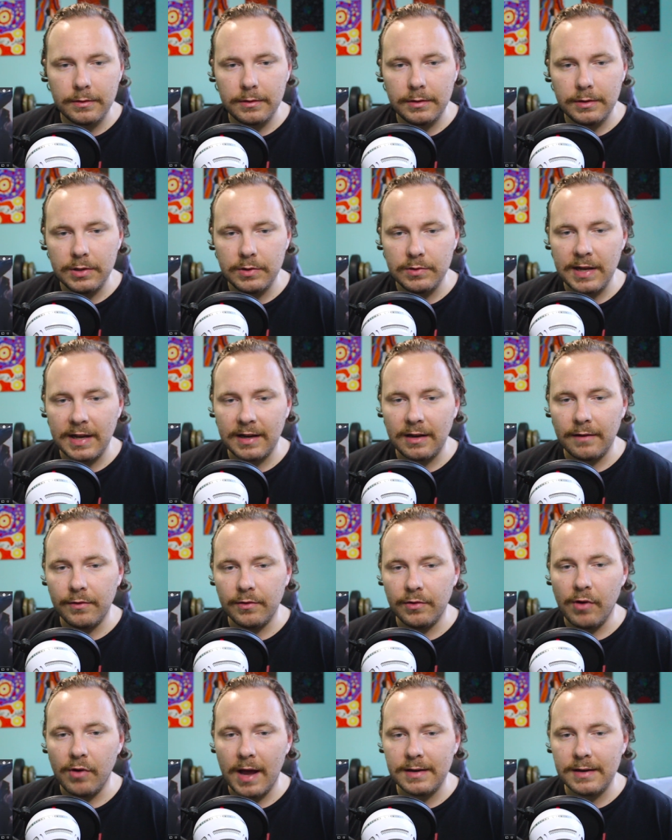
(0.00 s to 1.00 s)
You take it for
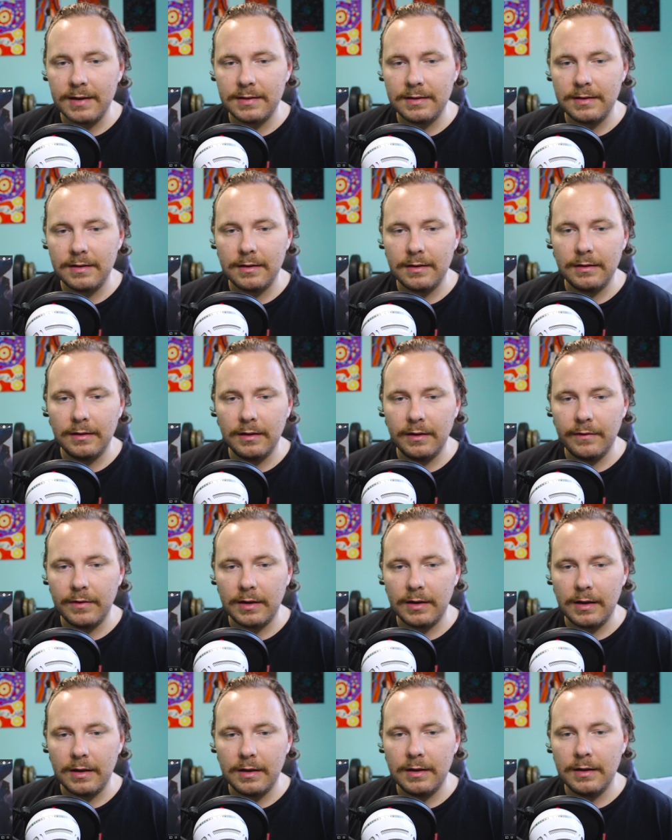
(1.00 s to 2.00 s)
granted
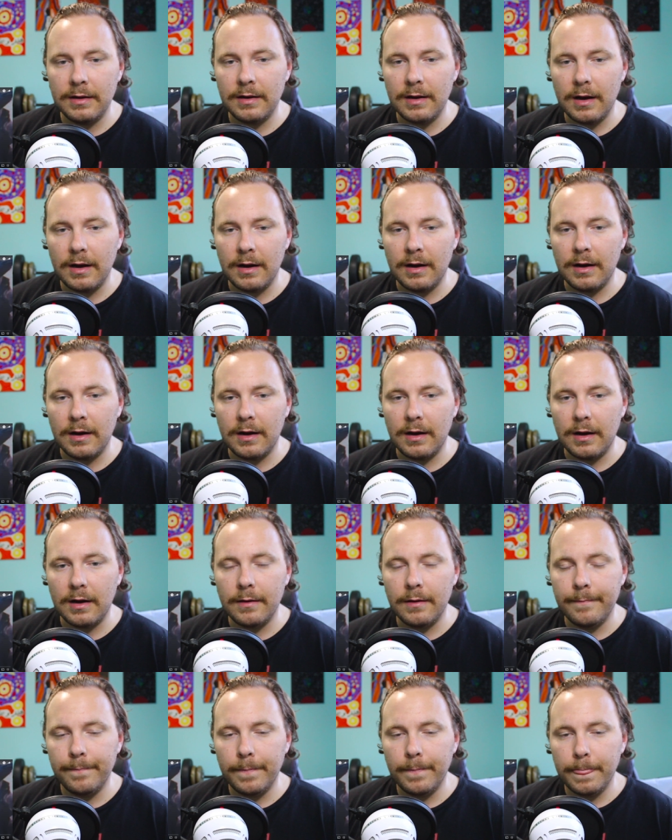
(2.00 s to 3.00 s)
living in a
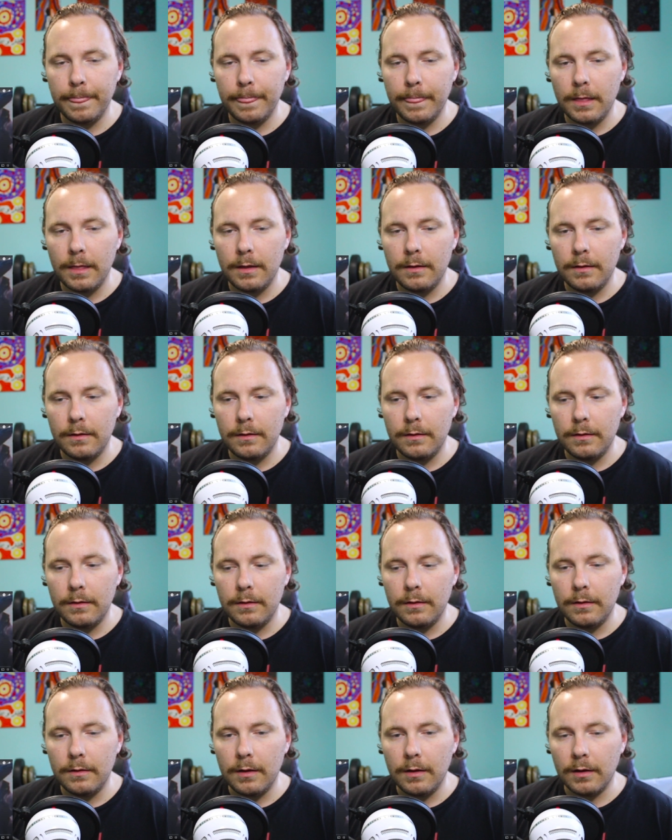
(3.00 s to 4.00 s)

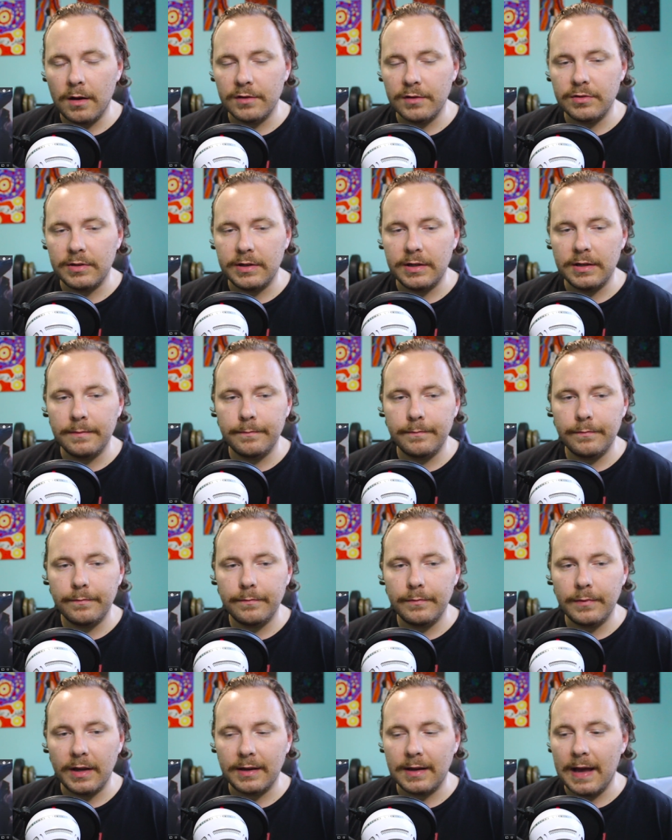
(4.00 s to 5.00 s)
a country
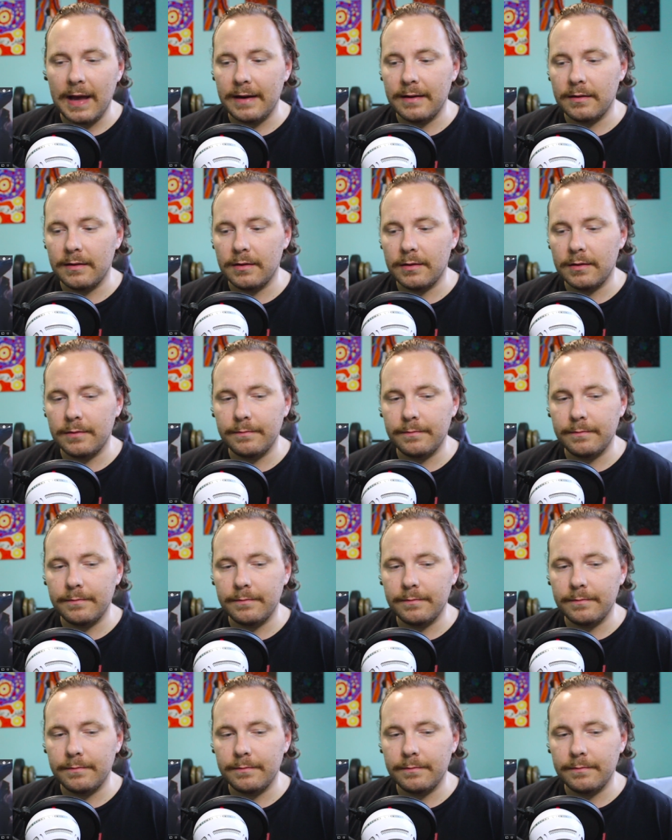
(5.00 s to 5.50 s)
like Canada,